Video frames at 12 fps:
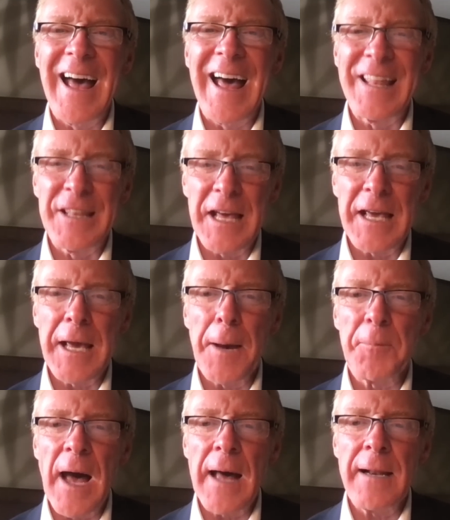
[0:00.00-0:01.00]
And they
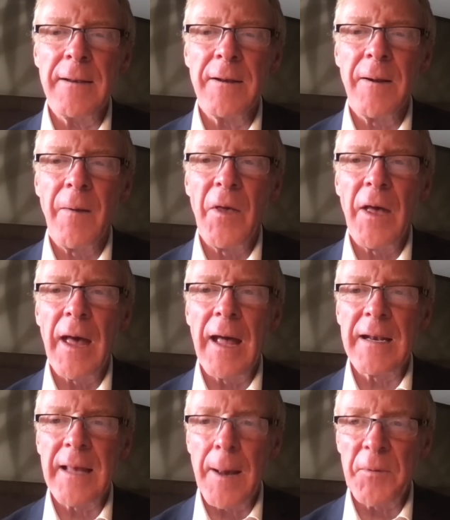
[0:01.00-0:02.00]
kept at it
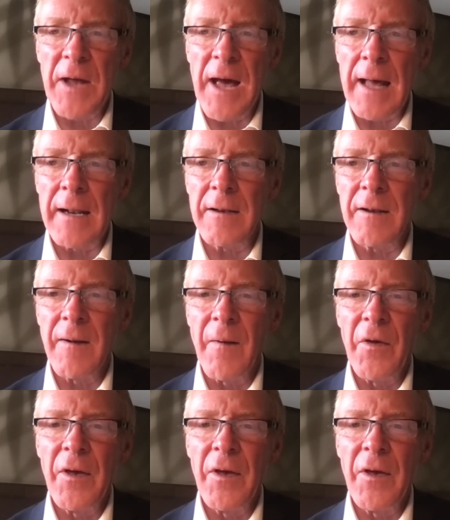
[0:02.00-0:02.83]
and kept at it.